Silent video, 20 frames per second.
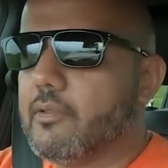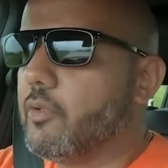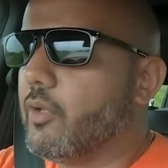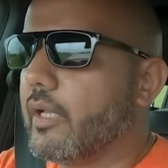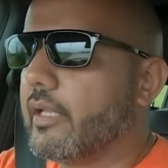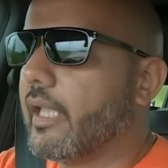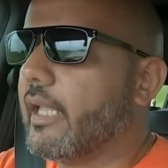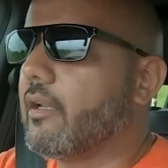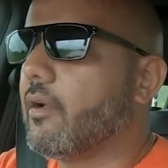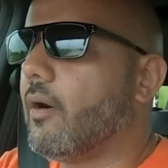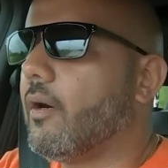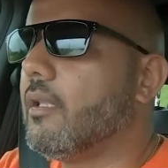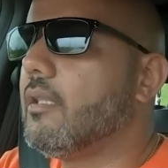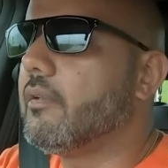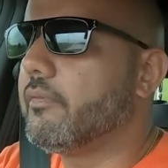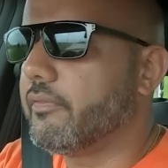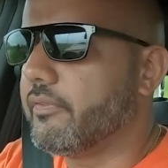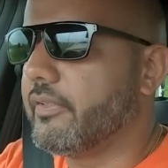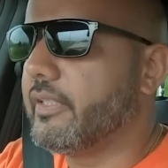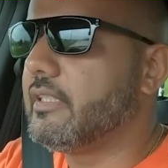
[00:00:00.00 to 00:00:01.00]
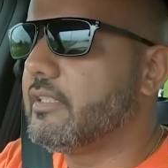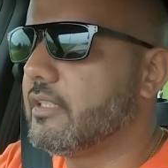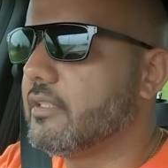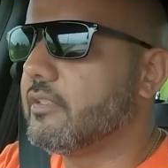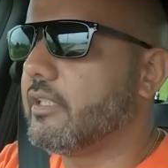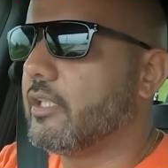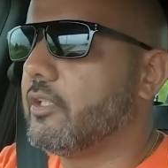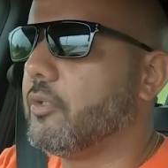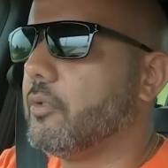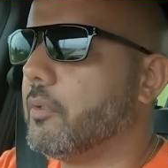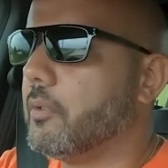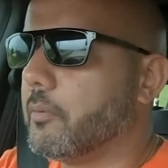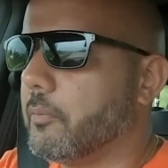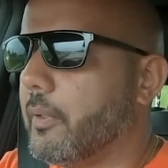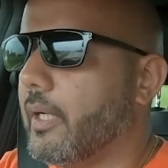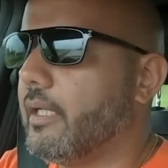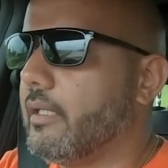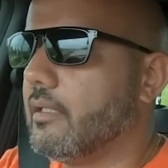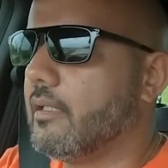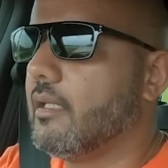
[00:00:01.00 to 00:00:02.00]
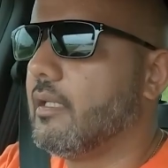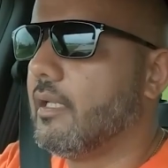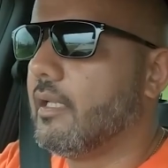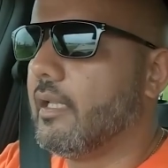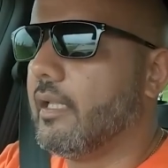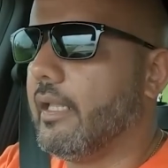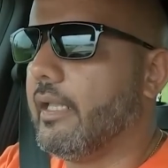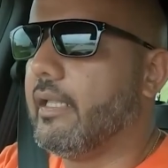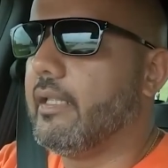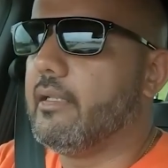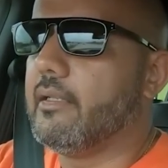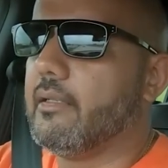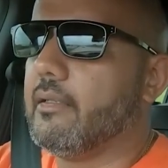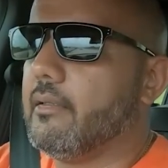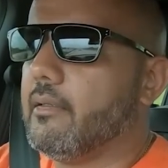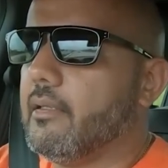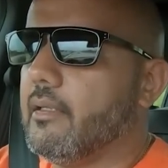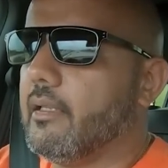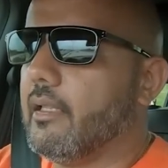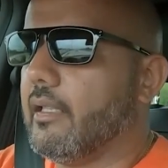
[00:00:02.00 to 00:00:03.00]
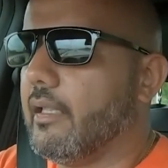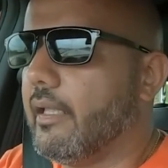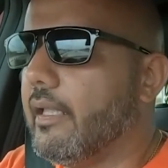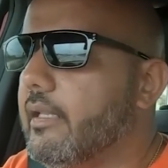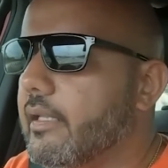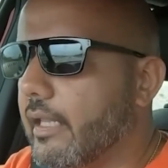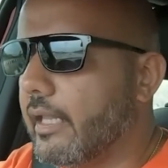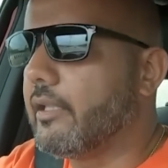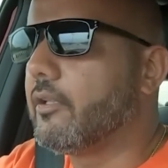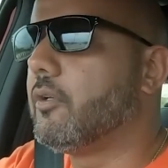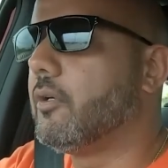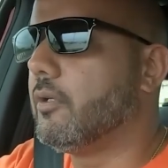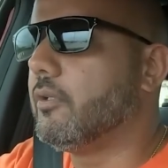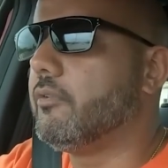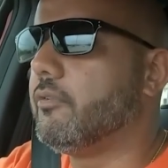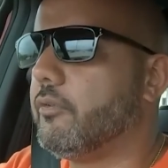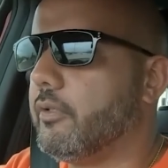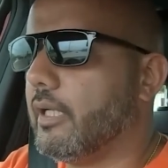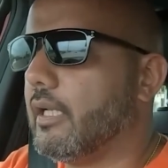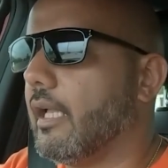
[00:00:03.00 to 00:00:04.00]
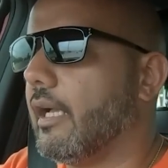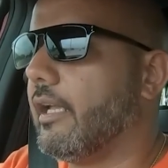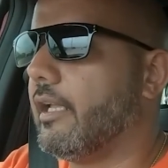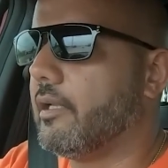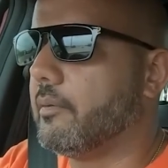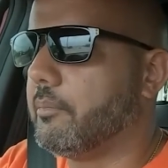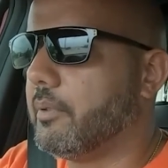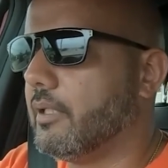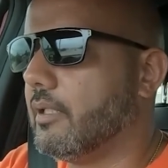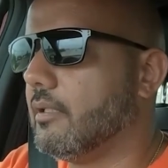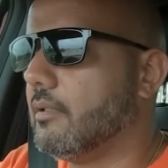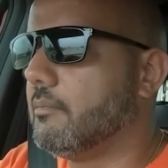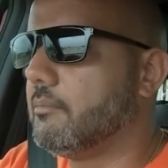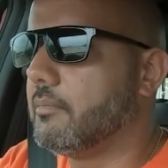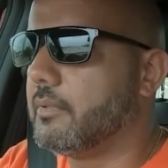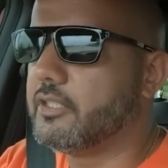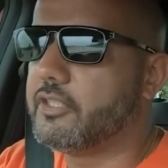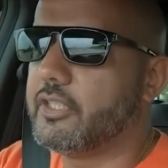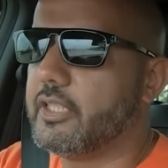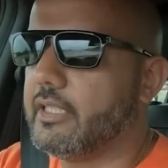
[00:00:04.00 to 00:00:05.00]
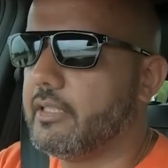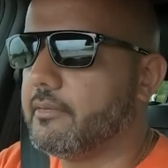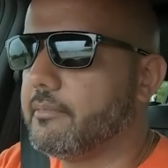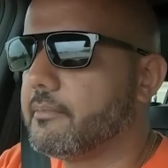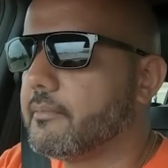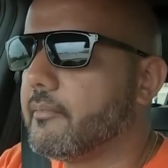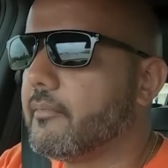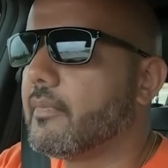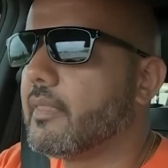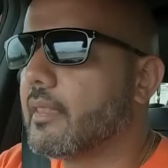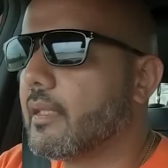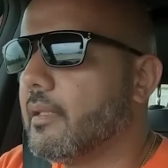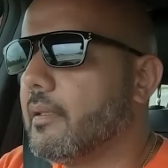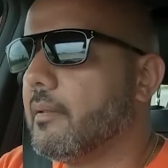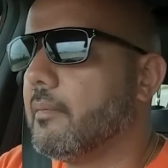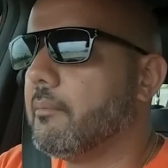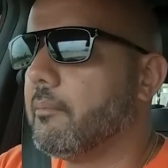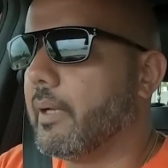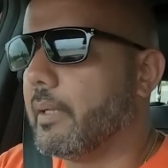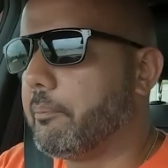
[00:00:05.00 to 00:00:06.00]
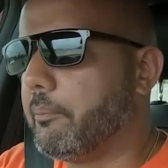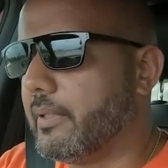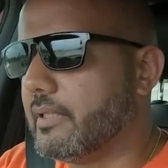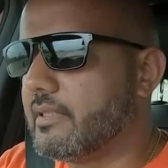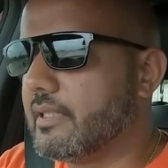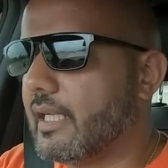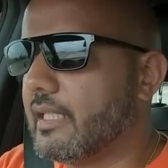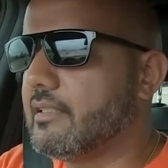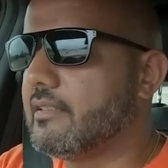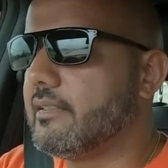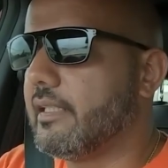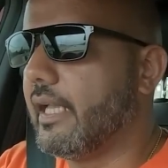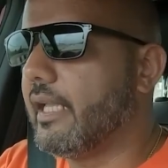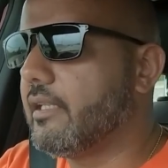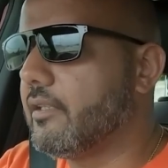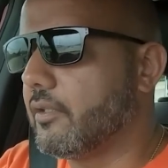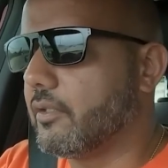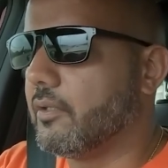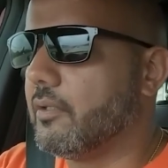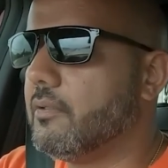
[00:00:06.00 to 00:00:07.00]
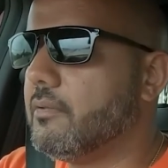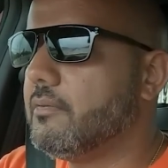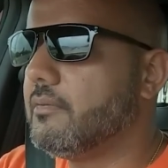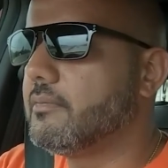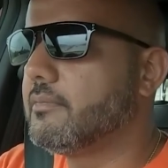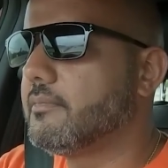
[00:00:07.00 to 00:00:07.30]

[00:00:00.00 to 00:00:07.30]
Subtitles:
You get all the features that you will want in a good, reliable machine. But besides that though,